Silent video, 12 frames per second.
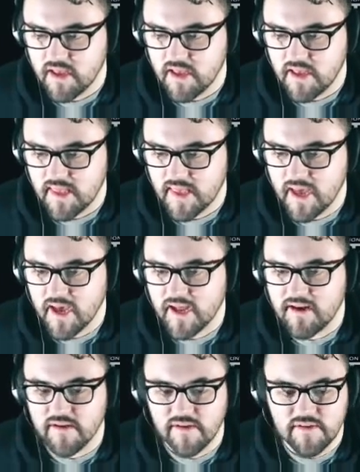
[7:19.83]
Yeah, I
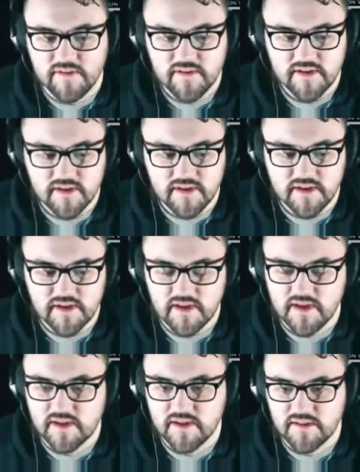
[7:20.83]
don't
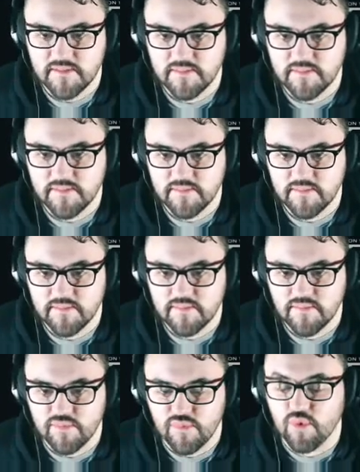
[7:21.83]
know.
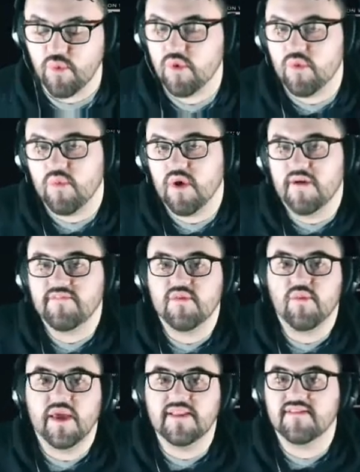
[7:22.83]
We'll have to
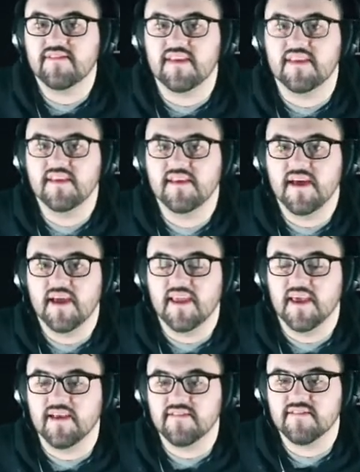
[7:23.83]
wait and see, I
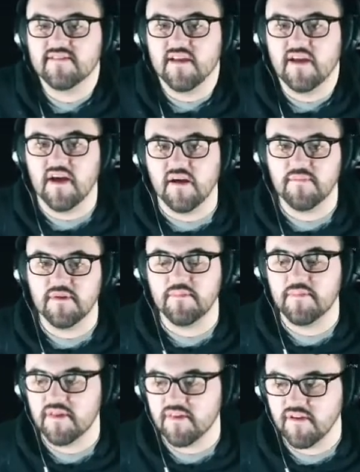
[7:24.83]
guess. I'm going to
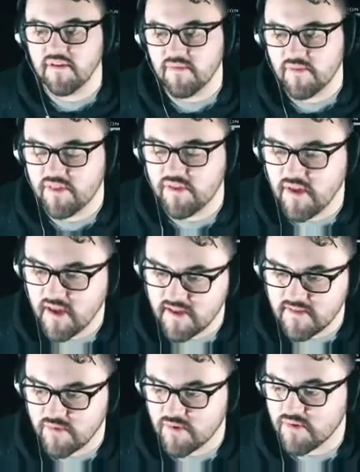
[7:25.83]
be there with you
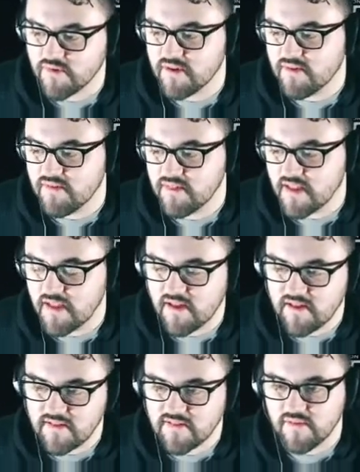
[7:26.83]
guys wondering what the
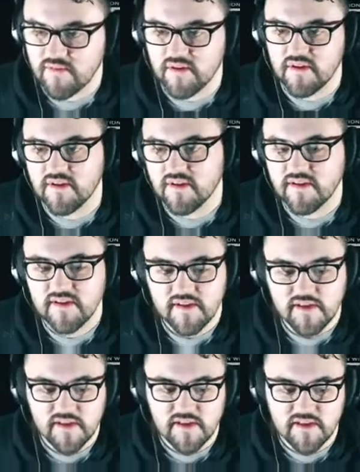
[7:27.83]
hell is going on here.
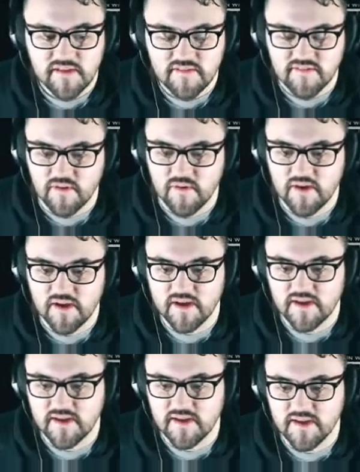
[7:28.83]

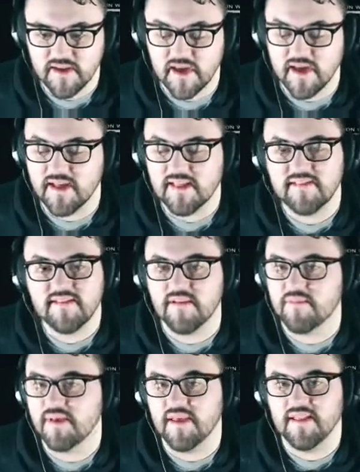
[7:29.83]
So, yeah, that's going
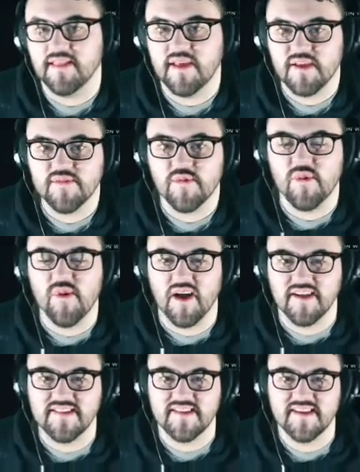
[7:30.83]
to be it. Thanks for
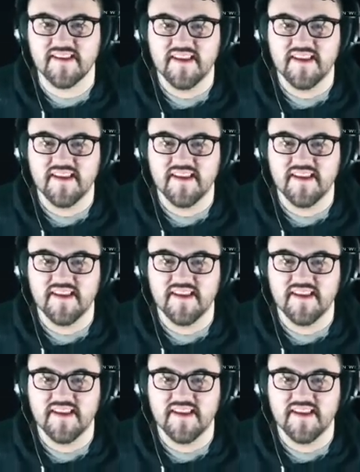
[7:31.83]
watching.